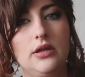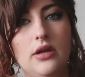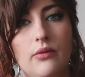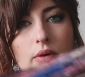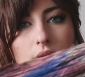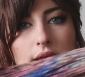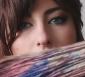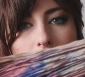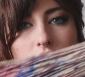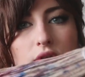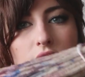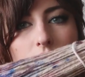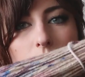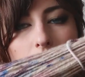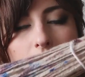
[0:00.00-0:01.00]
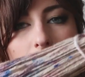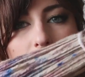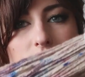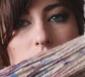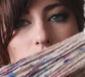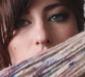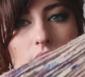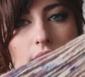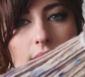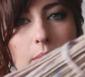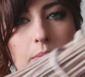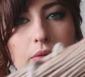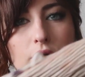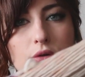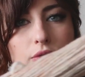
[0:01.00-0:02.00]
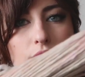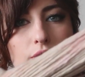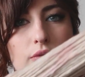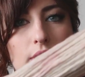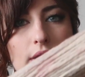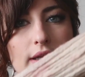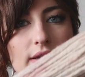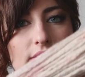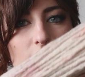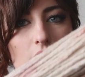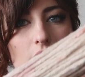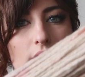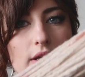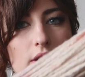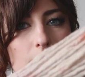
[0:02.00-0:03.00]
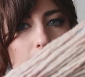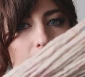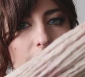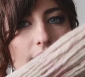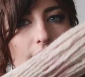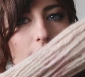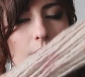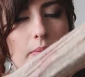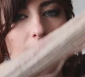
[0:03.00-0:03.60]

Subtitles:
Not really. So this one has more like blue, and it's got a little bit there,